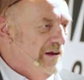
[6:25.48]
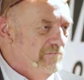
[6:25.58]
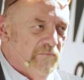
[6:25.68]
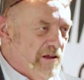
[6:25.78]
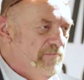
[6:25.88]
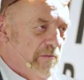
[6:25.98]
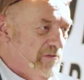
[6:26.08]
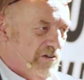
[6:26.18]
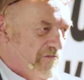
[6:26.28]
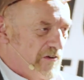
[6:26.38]
Many
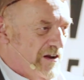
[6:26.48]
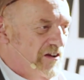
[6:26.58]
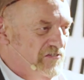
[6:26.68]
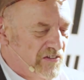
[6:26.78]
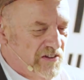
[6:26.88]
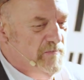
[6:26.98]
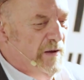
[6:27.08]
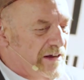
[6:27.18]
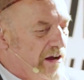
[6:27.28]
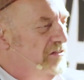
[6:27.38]
people don't realise this, it's
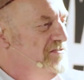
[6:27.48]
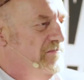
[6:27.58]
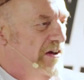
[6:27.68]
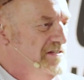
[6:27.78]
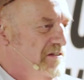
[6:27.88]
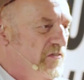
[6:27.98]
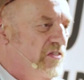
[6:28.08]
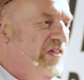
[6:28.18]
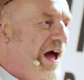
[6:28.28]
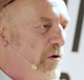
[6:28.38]
been cultivated for
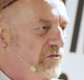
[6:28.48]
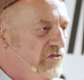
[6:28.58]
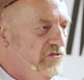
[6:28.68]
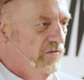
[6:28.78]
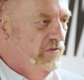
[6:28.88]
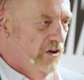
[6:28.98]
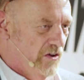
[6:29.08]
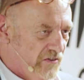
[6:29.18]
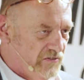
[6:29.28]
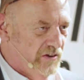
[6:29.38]
thousands of
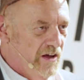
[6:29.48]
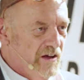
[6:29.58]
years.